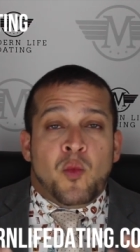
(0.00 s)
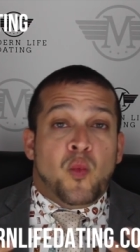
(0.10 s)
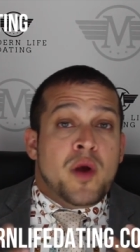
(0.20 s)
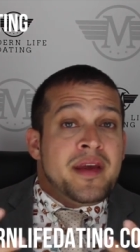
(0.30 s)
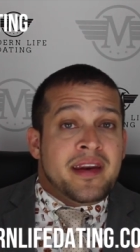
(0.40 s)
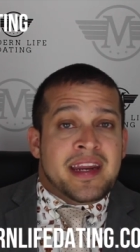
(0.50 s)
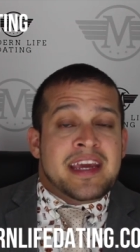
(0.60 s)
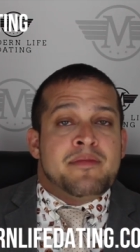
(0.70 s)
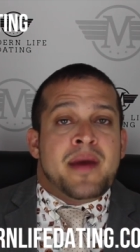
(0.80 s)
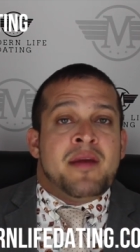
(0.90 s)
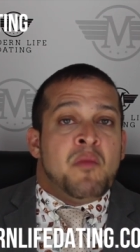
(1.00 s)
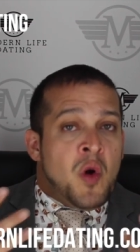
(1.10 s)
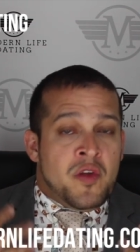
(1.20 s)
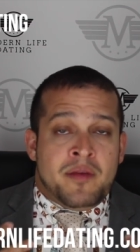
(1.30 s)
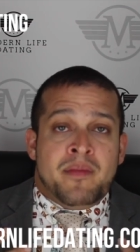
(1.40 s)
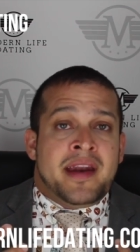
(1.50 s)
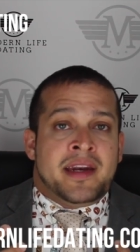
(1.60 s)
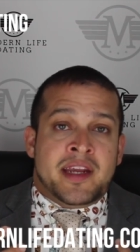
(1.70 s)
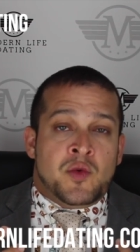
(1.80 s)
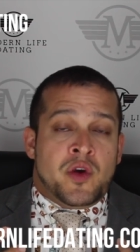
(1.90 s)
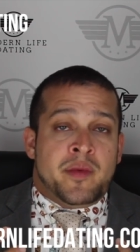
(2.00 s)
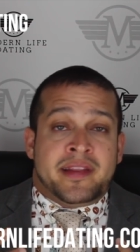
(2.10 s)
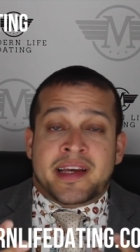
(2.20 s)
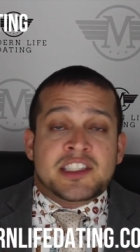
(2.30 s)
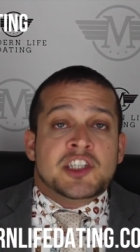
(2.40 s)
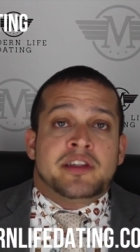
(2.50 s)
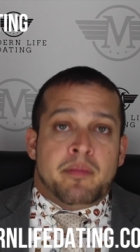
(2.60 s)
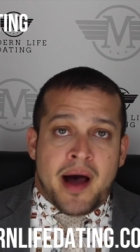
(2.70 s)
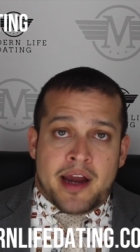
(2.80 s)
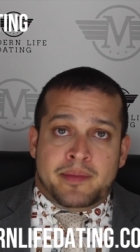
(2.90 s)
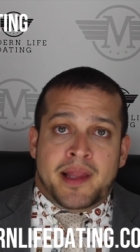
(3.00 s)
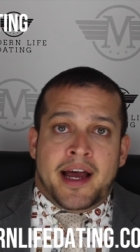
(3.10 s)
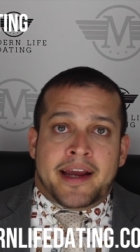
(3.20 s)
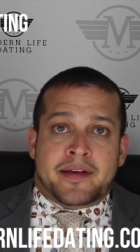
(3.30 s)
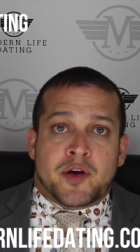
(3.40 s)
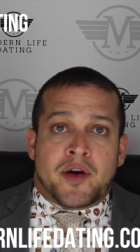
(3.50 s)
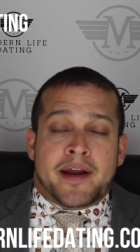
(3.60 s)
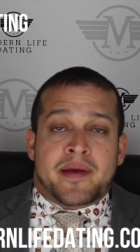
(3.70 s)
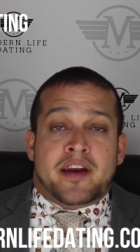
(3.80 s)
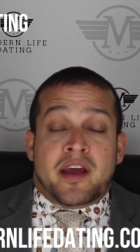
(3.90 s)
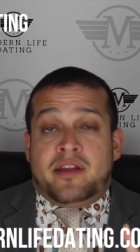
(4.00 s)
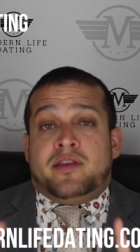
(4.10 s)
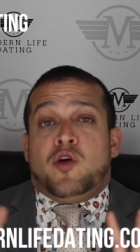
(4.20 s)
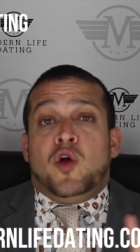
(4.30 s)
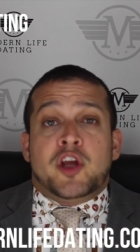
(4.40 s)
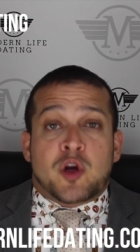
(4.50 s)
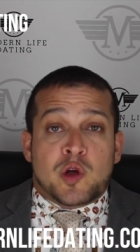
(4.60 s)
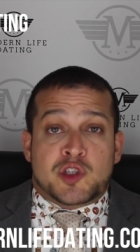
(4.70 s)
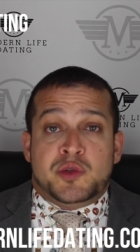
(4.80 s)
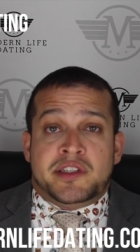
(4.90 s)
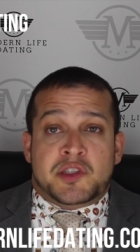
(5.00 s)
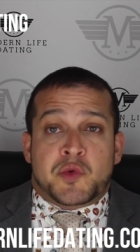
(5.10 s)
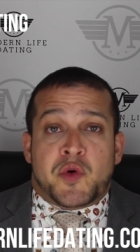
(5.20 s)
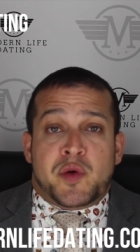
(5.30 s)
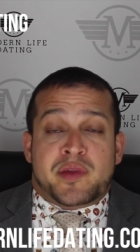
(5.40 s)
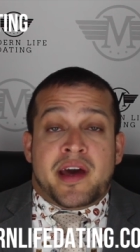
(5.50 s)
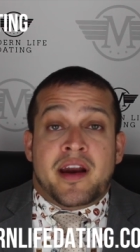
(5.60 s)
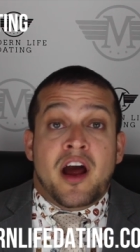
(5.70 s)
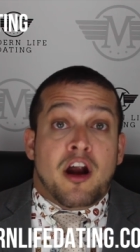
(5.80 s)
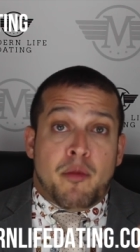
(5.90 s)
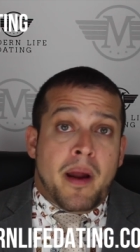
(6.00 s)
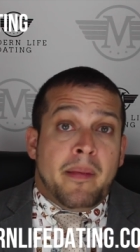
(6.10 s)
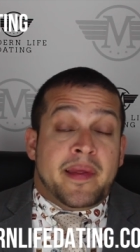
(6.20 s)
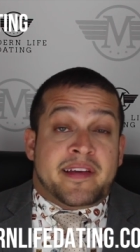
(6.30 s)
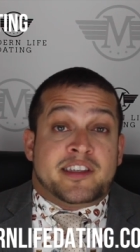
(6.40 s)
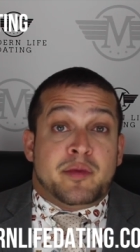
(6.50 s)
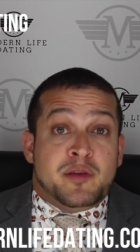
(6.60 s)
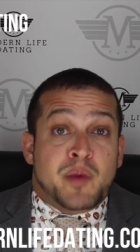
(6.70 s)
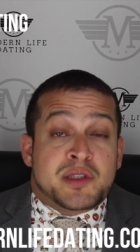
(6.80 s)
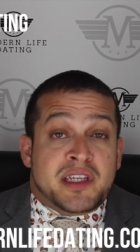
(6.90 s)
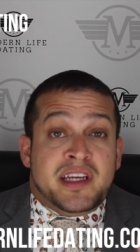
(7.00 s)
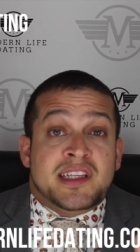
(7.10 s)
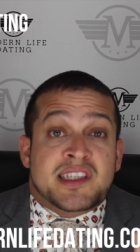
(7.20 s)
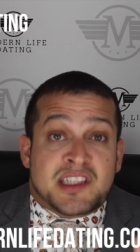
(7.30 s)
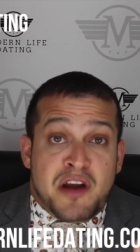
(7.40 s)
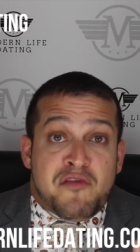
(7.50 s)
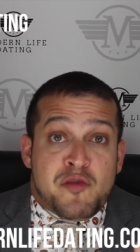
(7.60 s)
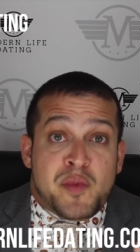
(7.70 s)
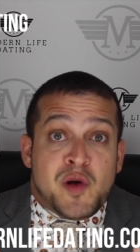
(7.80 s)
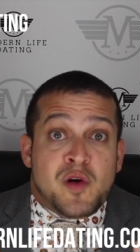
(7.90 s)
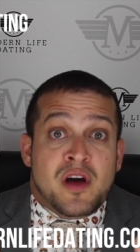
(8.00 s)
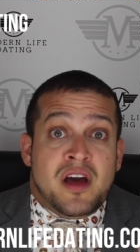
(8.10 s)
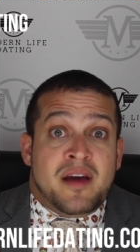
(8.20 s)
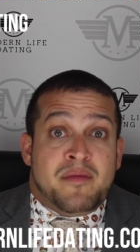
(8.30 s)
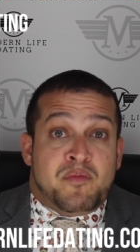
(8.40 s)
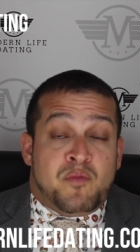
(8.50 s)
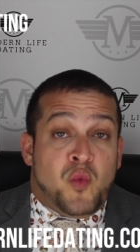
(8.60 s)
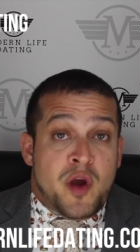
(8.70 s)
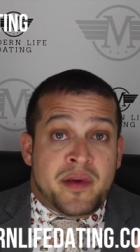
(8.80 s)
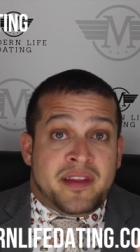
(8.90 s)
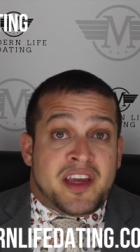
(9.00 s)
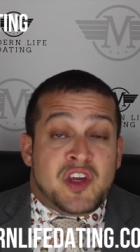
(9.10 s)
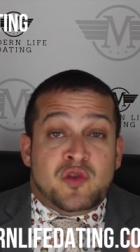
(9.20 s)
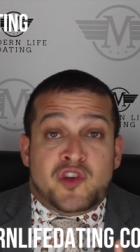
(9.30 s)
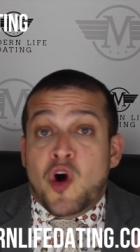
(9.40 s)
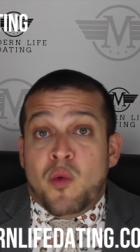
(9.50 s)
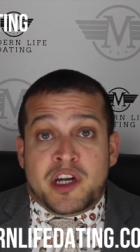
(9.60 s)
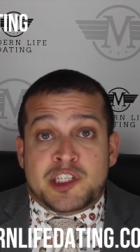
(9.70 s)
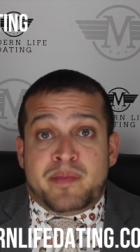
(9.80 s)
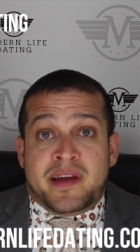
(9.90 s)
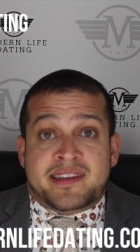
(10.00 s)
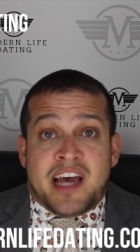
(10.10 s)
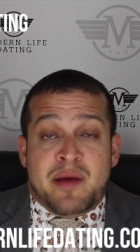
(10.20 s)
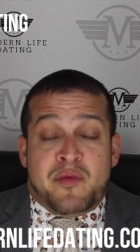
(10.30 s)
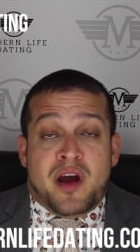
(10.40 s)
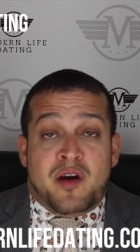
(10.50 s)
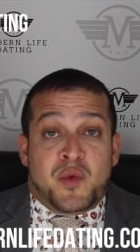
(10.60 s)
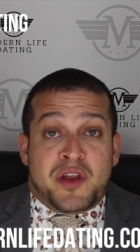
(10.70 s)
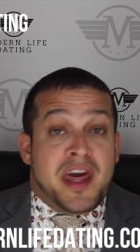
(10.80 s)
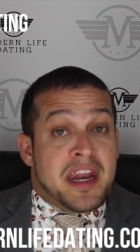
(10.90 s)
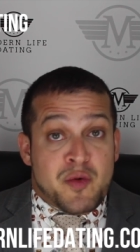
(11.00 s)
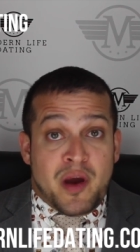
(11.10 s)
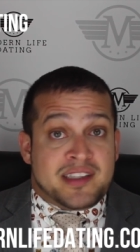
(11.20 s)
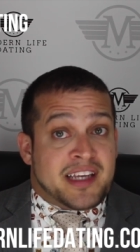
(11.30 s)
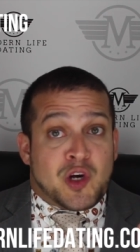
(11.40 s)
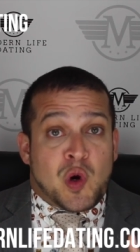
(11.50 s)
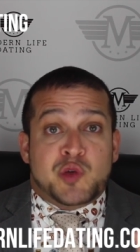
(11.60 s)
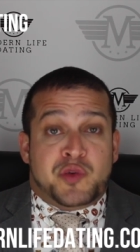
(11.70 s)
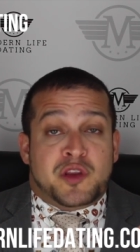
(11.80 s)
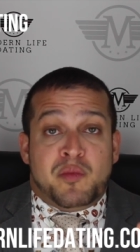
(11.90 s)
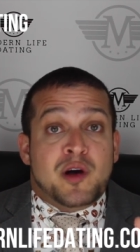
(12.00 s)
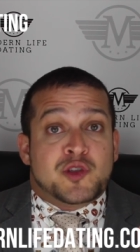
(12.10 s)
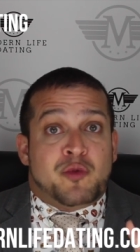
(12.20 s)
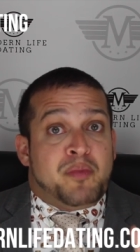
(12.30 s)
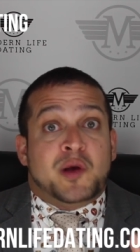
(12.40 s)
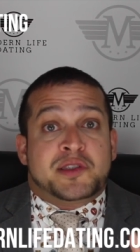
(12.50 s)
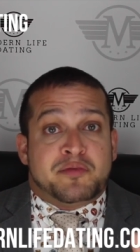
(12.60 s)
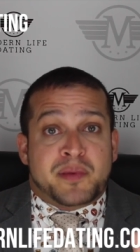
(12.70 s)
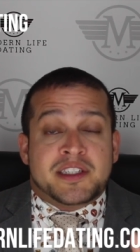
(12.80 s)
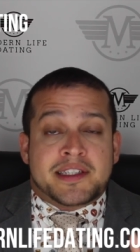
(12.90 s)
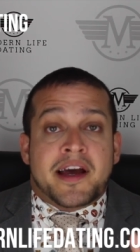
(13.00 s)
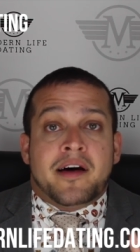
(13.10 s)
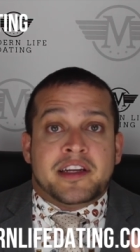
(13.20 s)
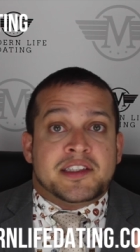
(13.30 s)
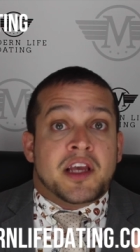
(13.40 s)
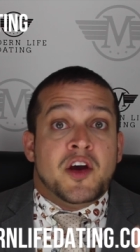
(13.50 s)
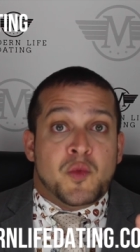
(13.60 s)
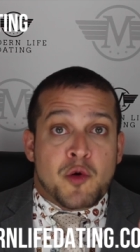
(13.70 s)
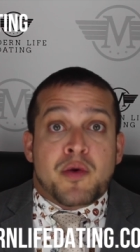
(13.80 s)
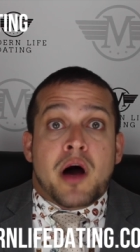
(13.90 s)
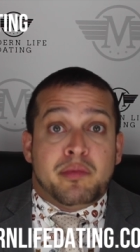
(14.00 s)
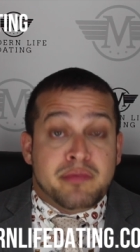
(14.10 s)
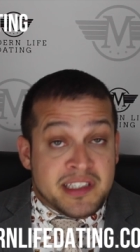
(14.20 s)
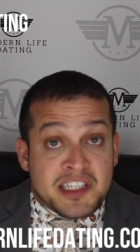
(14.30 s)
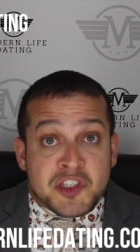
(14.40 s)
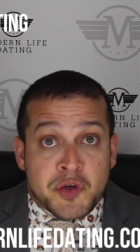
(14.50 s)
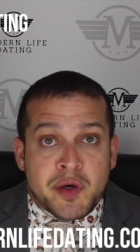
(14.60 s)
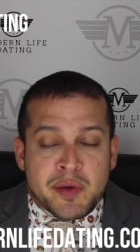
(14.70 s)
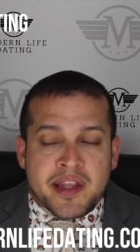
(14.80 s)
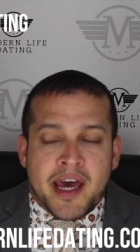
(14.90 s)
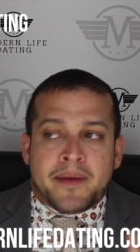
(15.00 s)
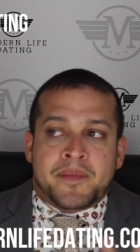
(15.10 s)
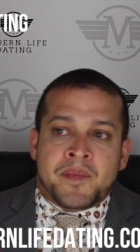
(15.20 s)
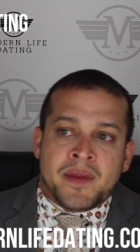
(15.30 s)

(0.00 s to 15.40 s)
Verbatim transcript: women need men more than men need women. That's just the bottom line, all right? And, and only girls who will disagree with that are probably like some of the most insufferable women that you don't want to spend time around with anyways. Like girls with the most repulsive personalities will probably disagree with that.